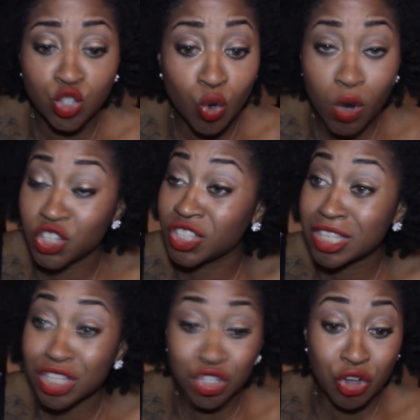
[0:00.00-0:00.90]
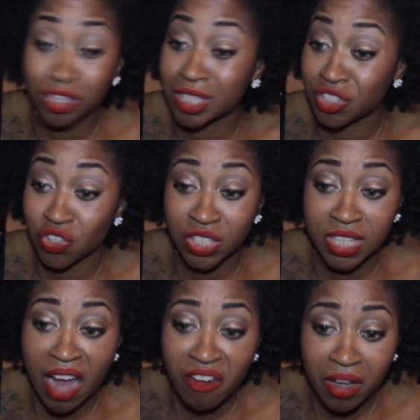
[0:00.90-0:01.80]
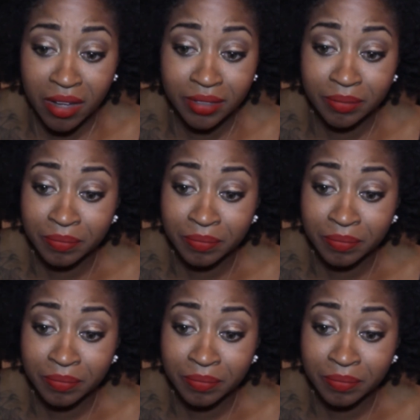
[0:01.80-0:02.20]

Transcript: George, this is your sister Sarah.